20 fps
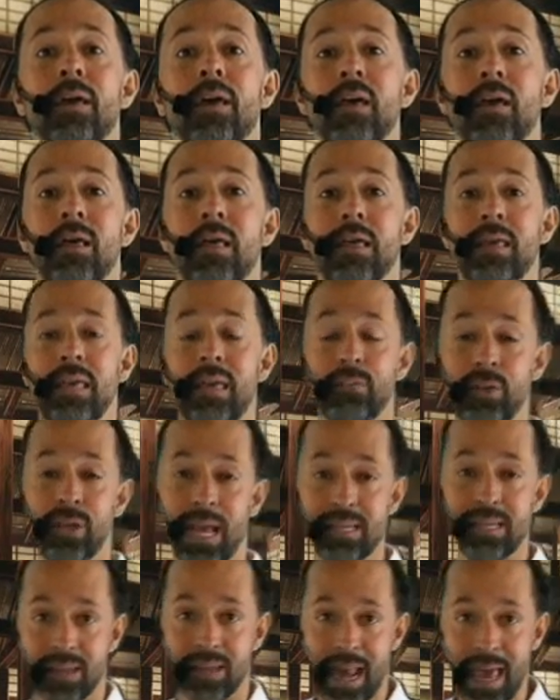if you
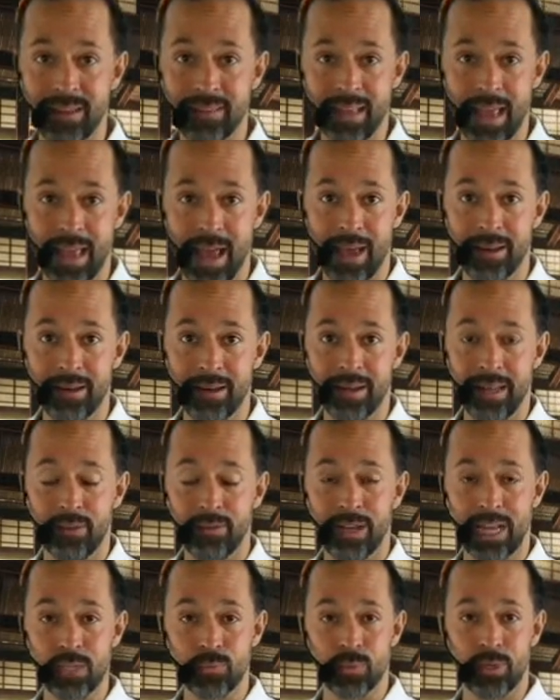guys like that and you
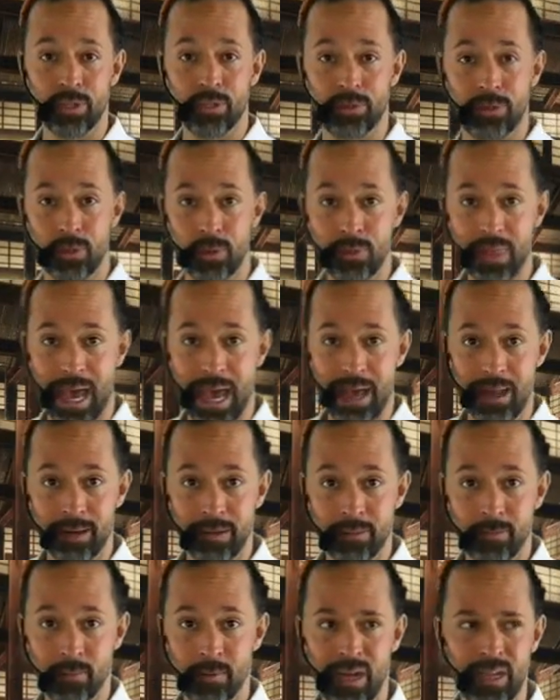guys want to do that,
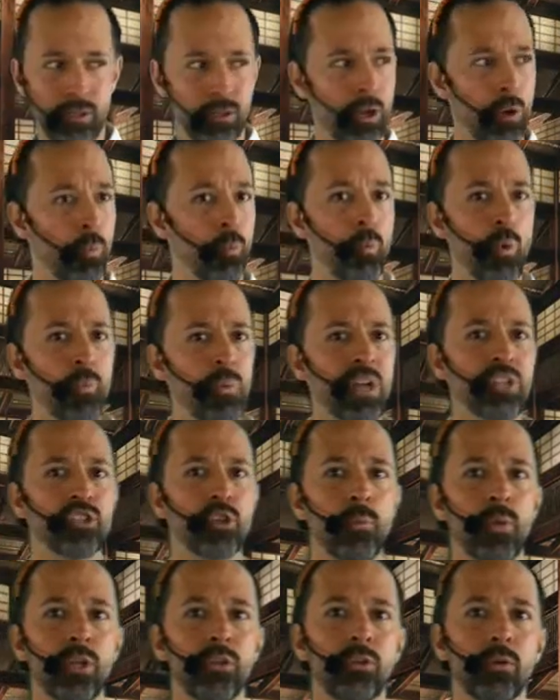and when should
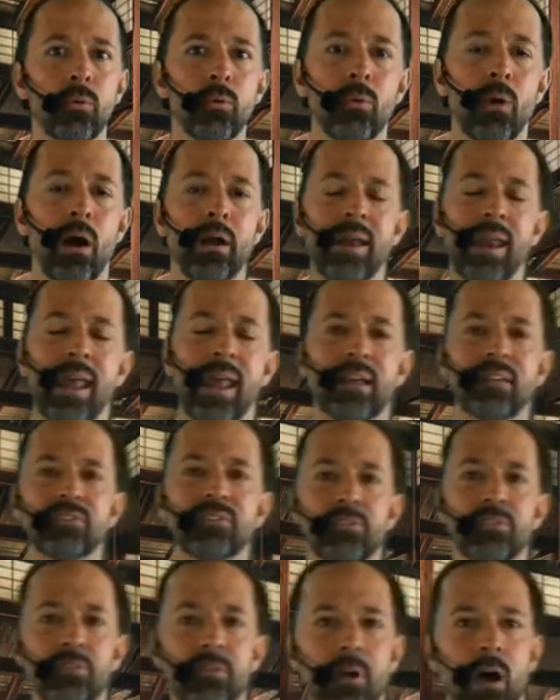we do
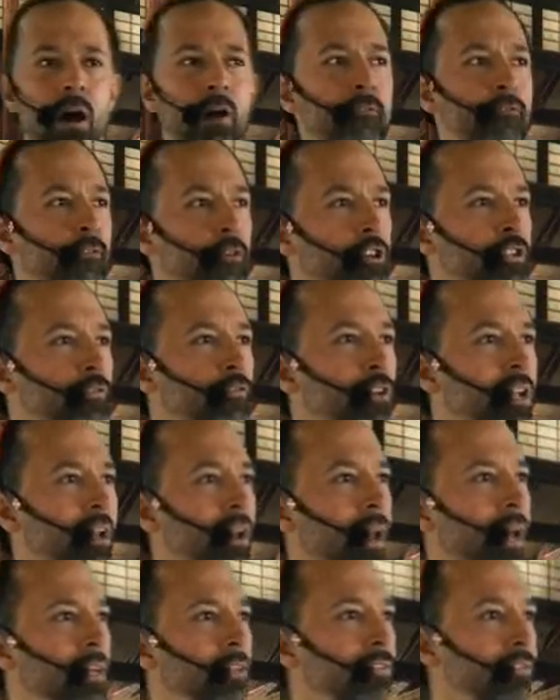our first free
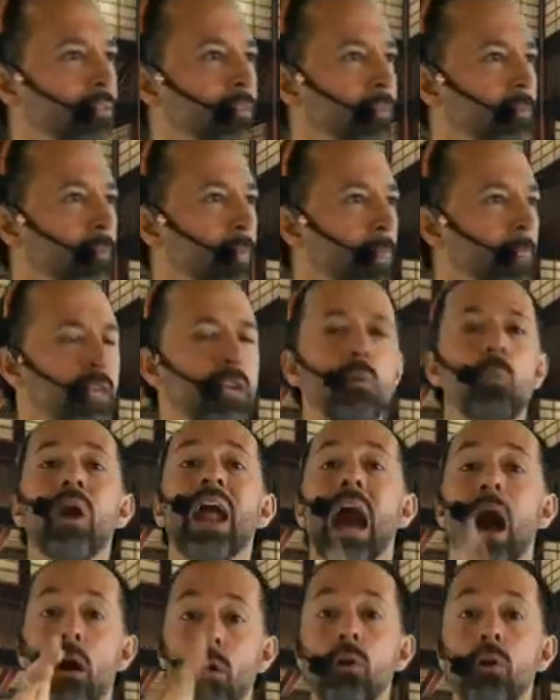class? You know what?
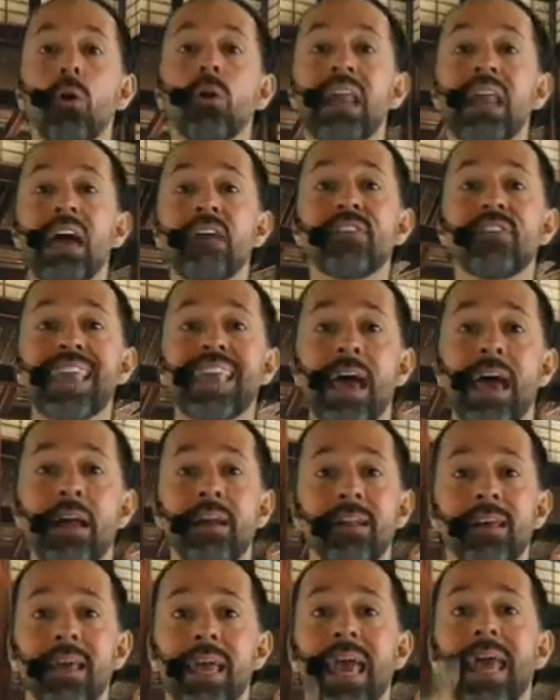I'll go live again,
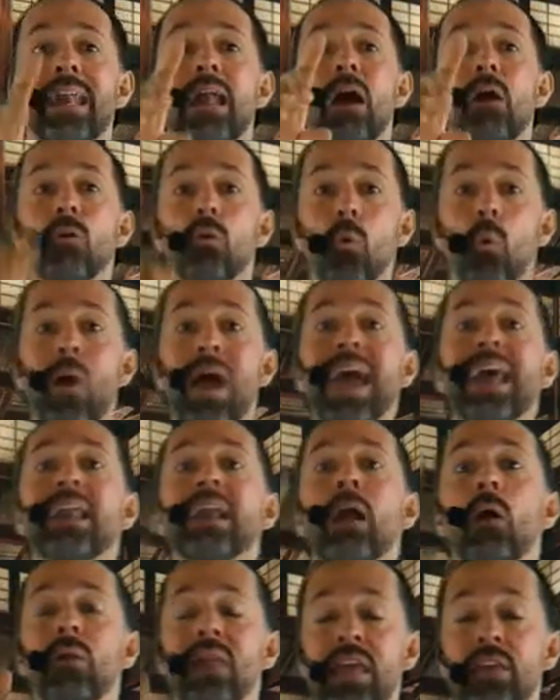and I'll go ahead and I'll
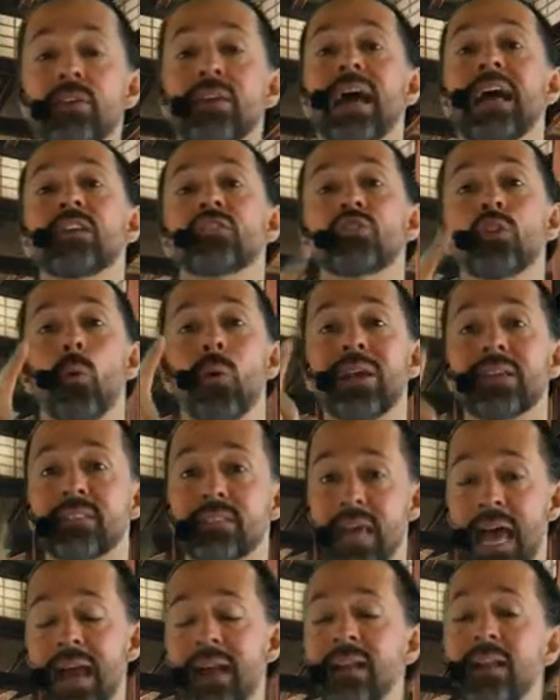let you guys know
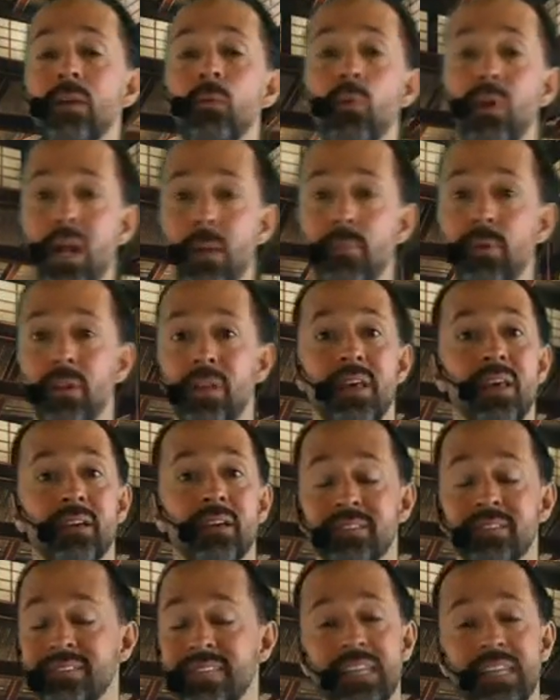exactly when I'm gonna,
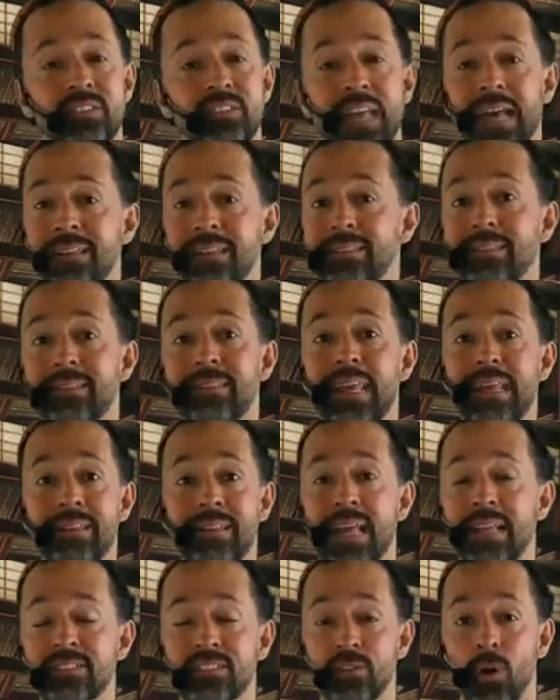because I think
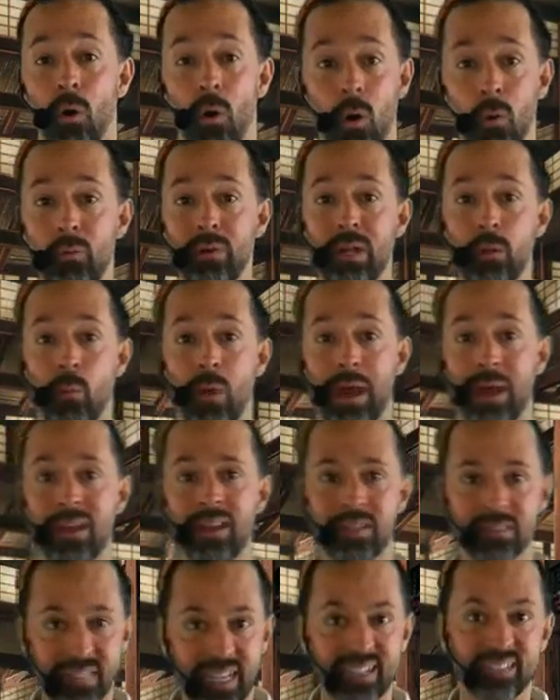that's the only way. It's
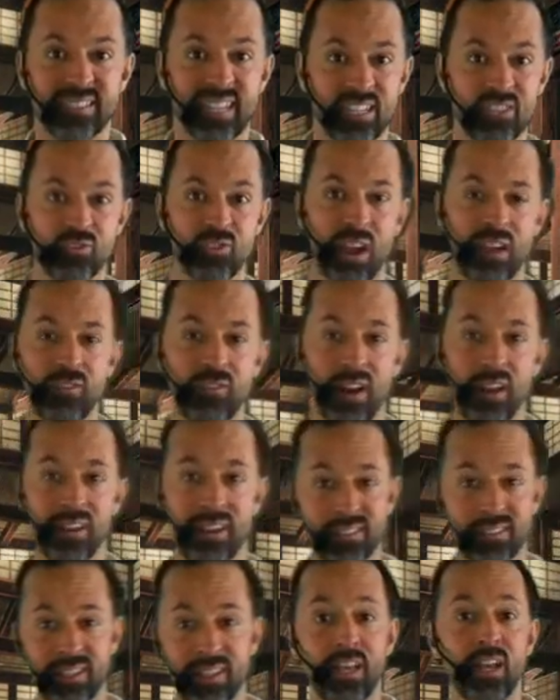like a test drive, right? You guys
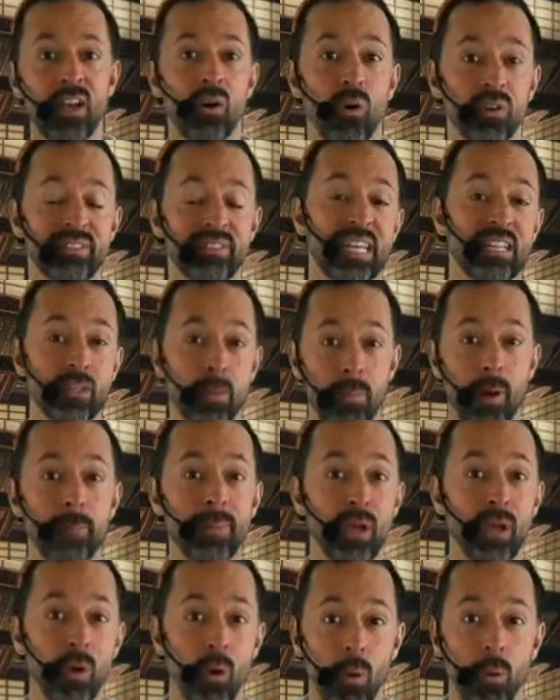or take the puppy
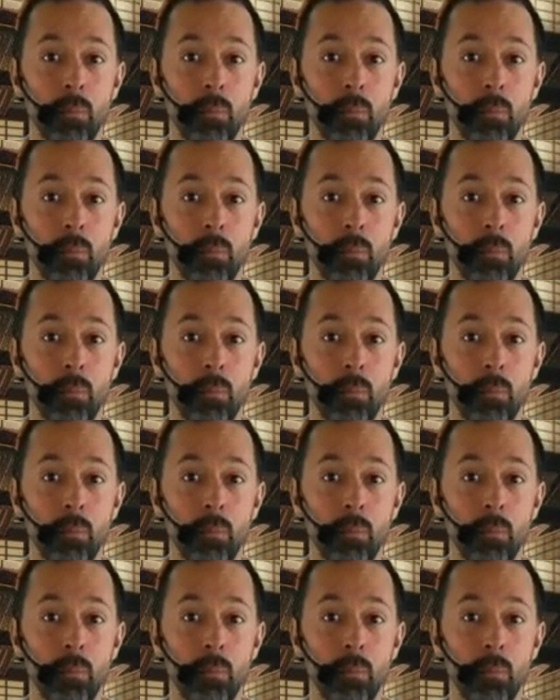home,